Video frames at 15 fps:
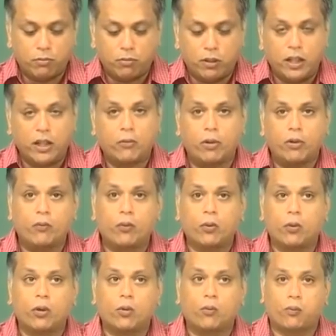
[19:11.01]
liquid
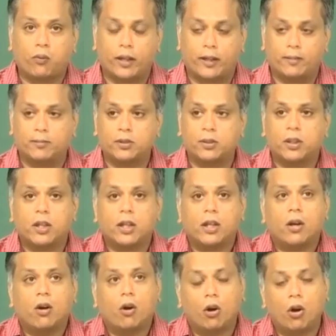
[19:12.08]
fuel flames,
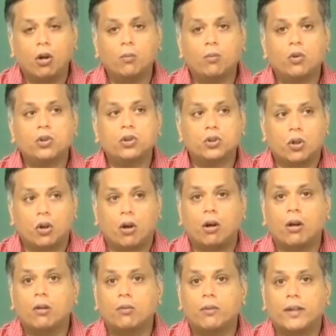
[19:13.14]
almost
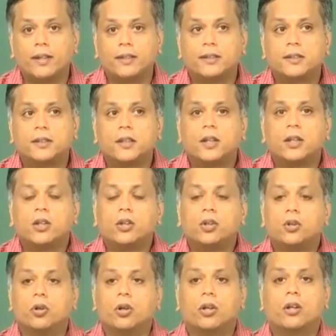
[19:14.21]
always
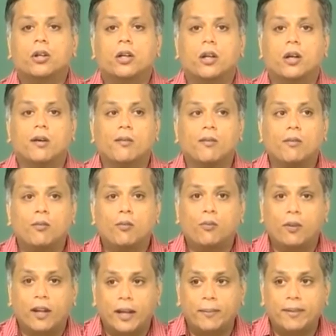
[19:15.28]
your
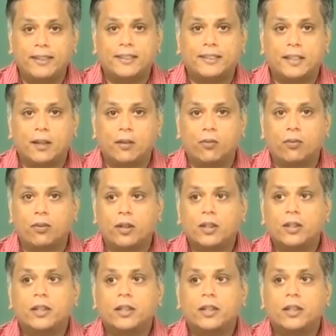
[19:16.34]
flame itself